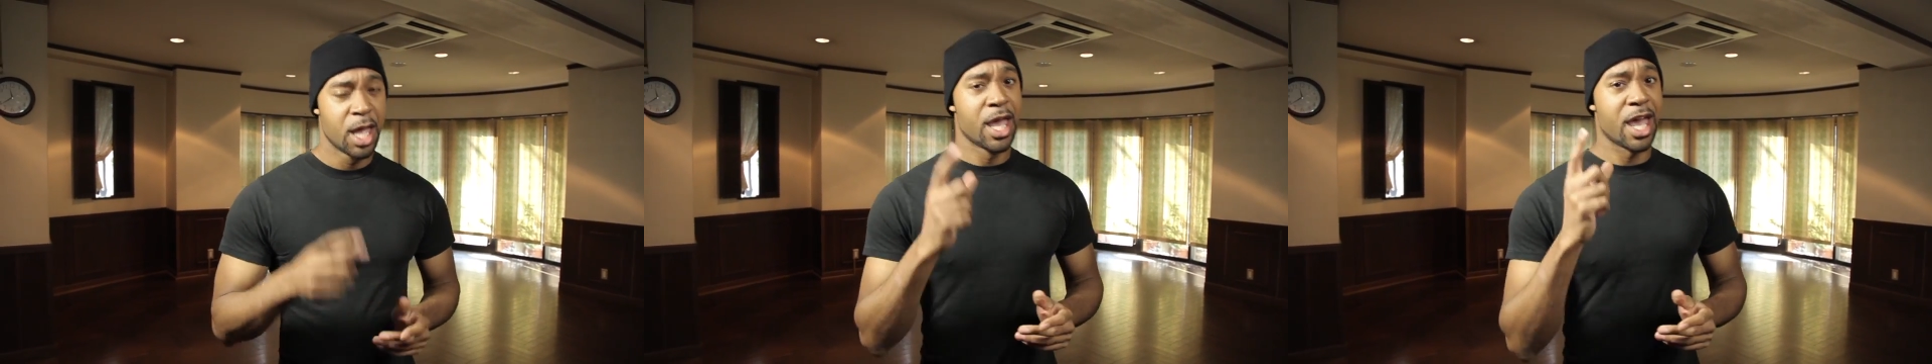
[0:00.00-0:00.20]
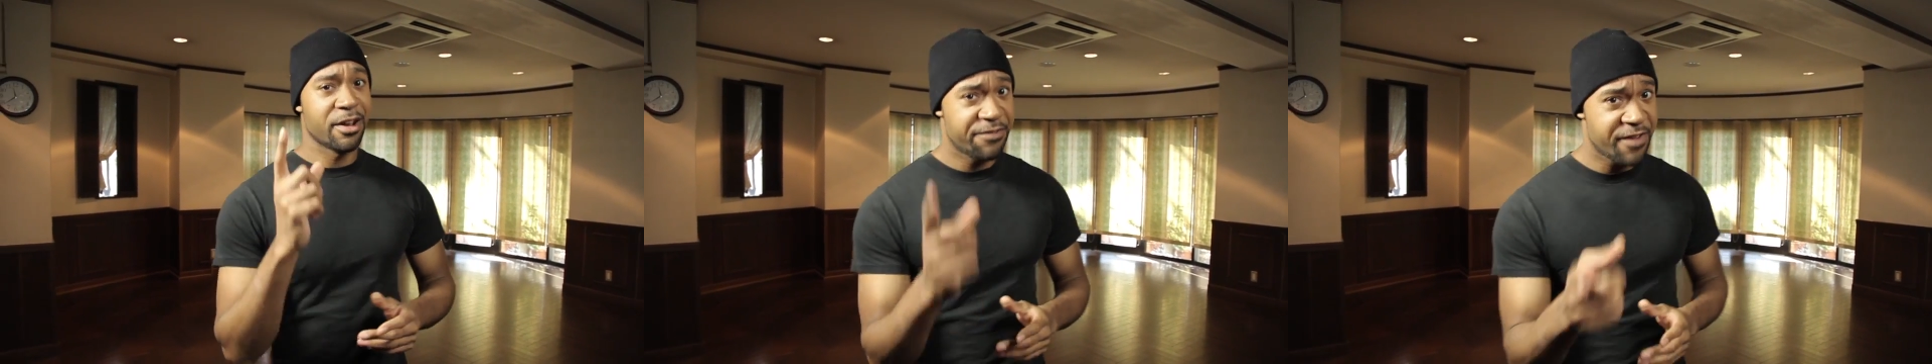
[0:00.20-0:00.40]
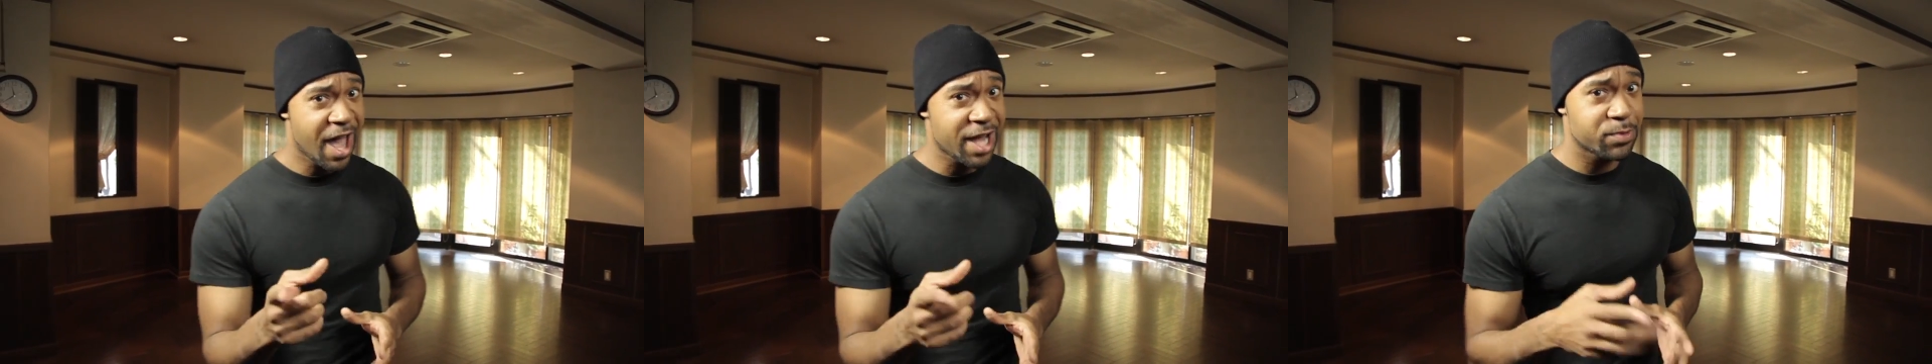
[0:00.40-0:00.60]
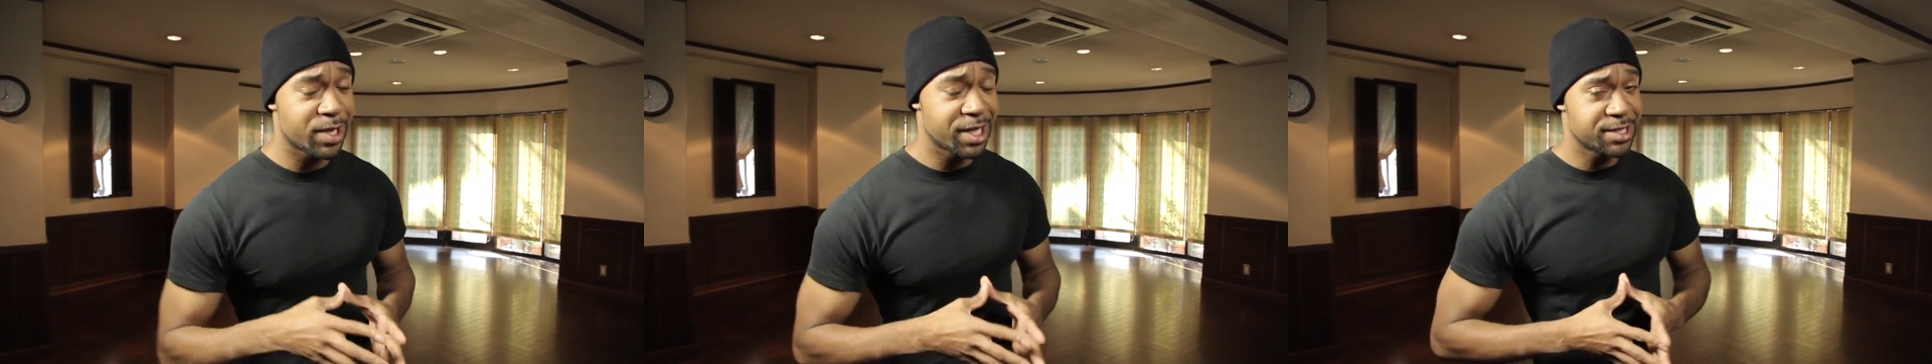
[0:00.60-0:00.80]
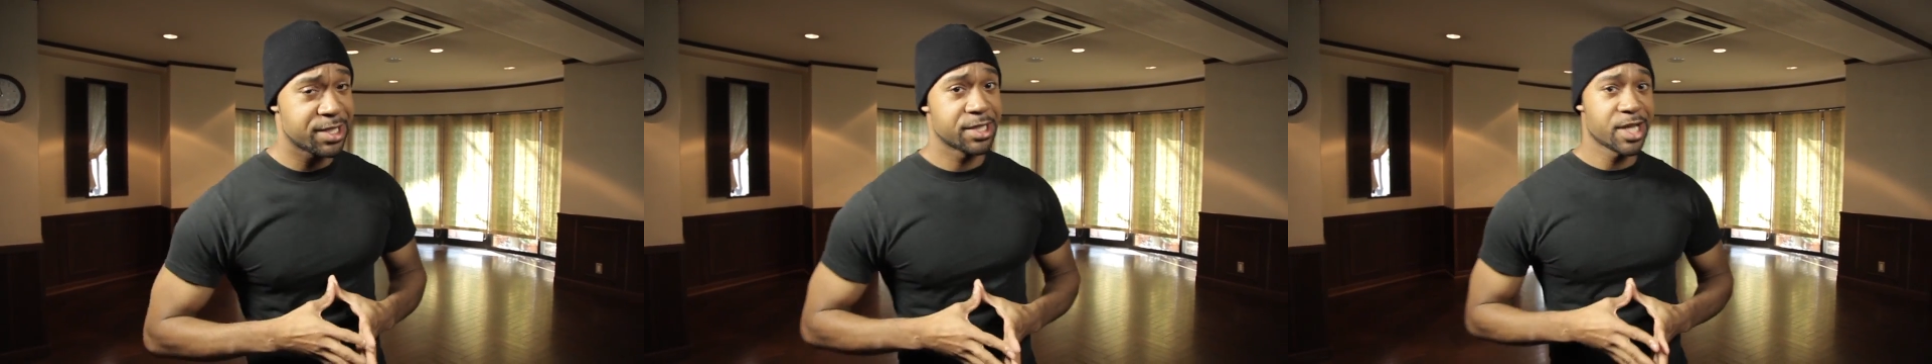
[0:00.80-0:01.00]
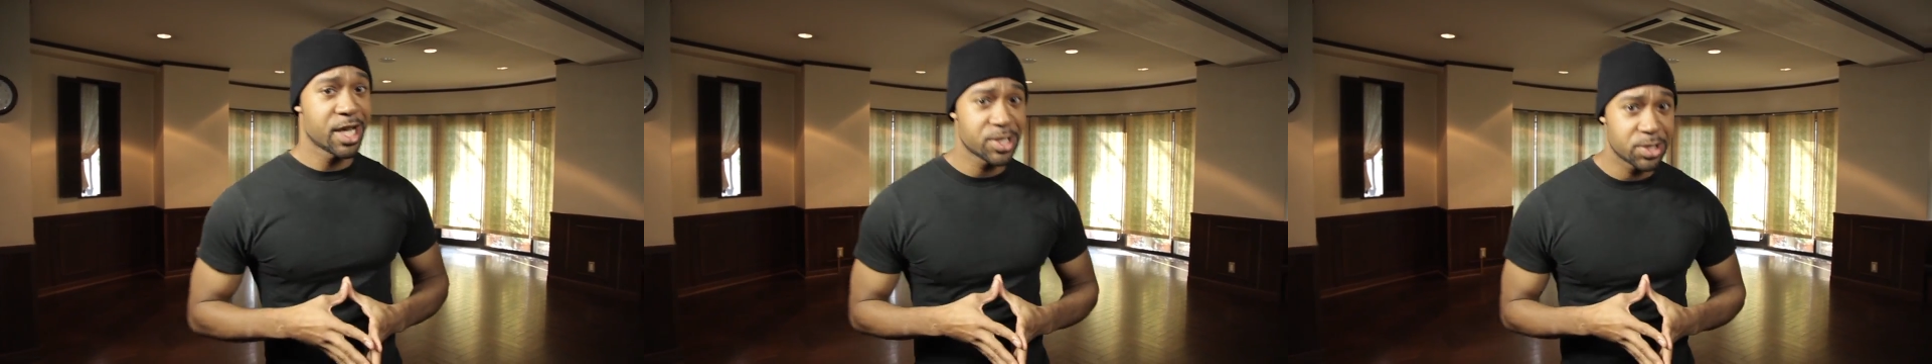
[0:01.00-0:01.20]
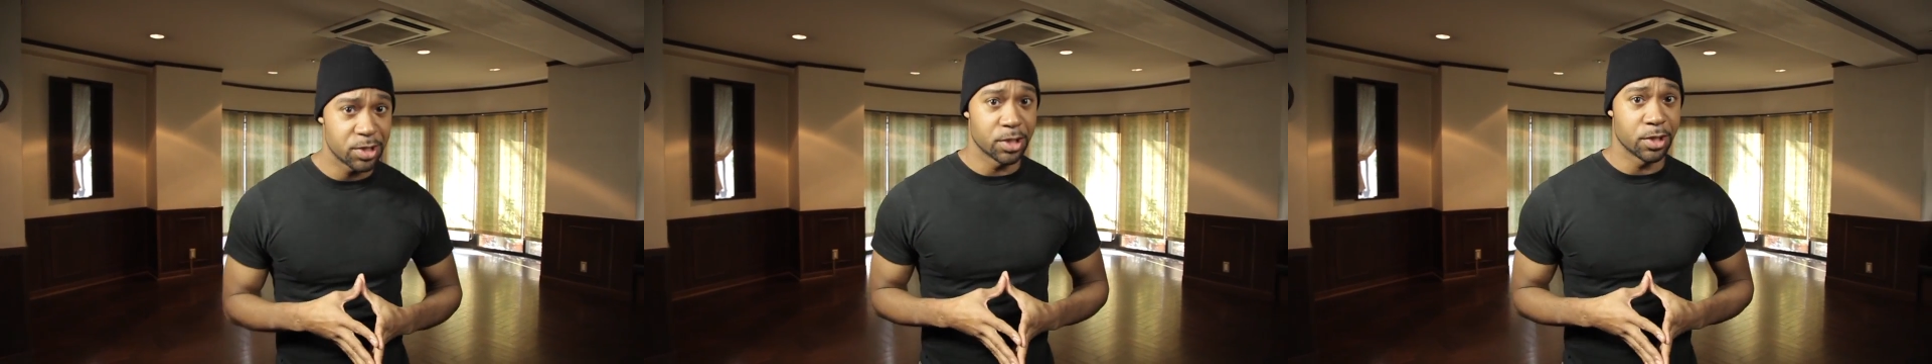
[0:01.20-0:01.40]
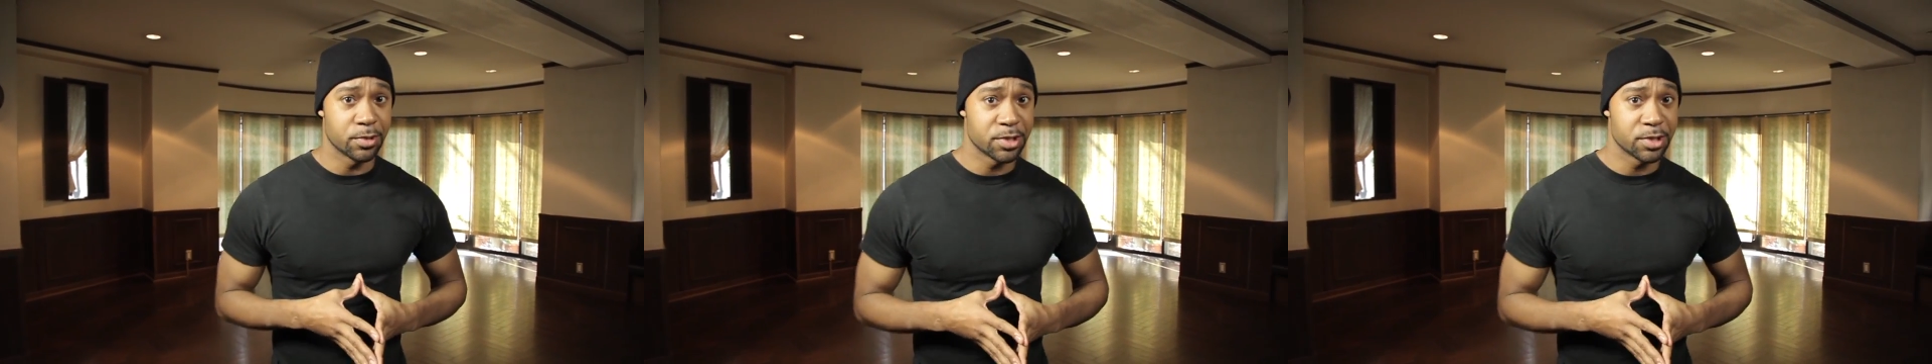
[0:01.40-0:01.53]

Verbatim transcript: In fact, what I suggest you do